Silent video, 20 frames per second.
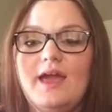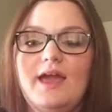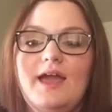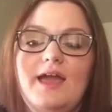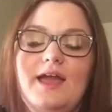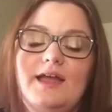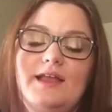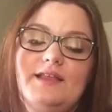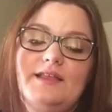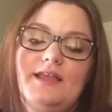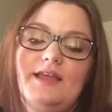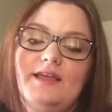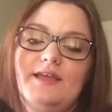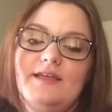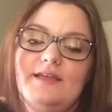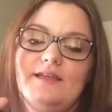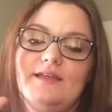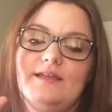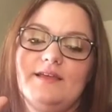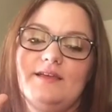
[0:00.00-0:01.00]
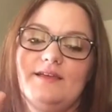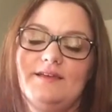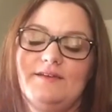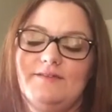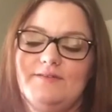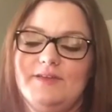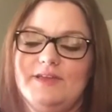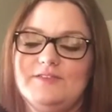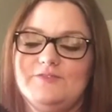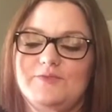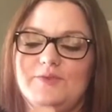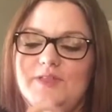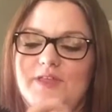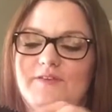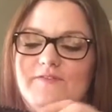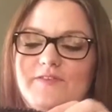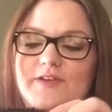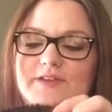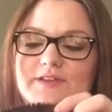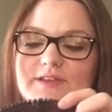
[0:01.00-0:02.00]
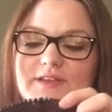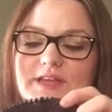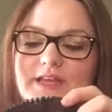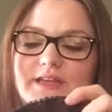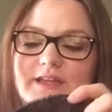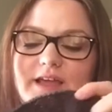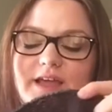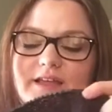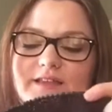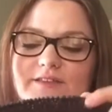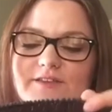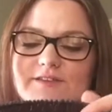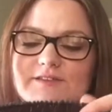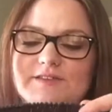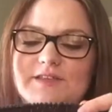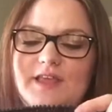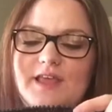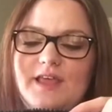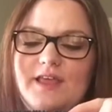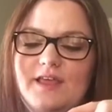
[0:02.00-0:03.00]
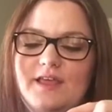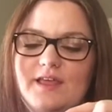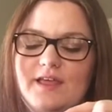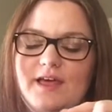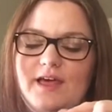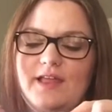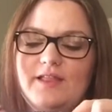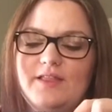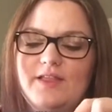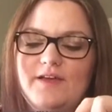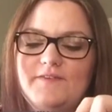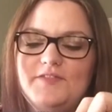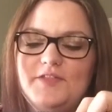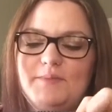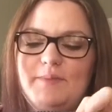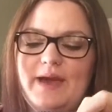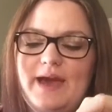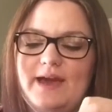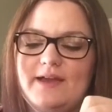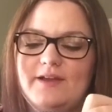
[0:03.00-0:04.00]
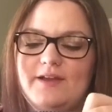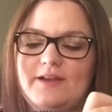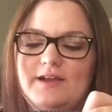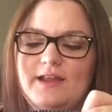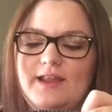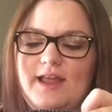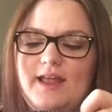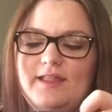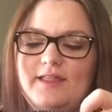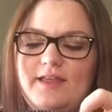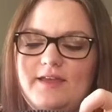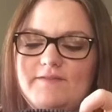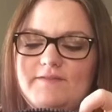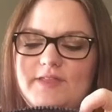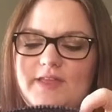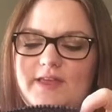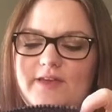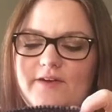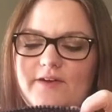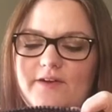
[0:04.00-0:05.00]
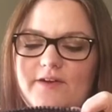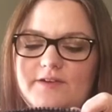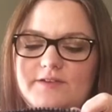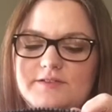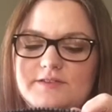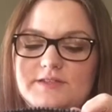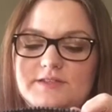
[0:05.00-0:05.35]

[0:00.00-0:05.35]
And it's really fun to knit. I love the pattern and I love the yarn.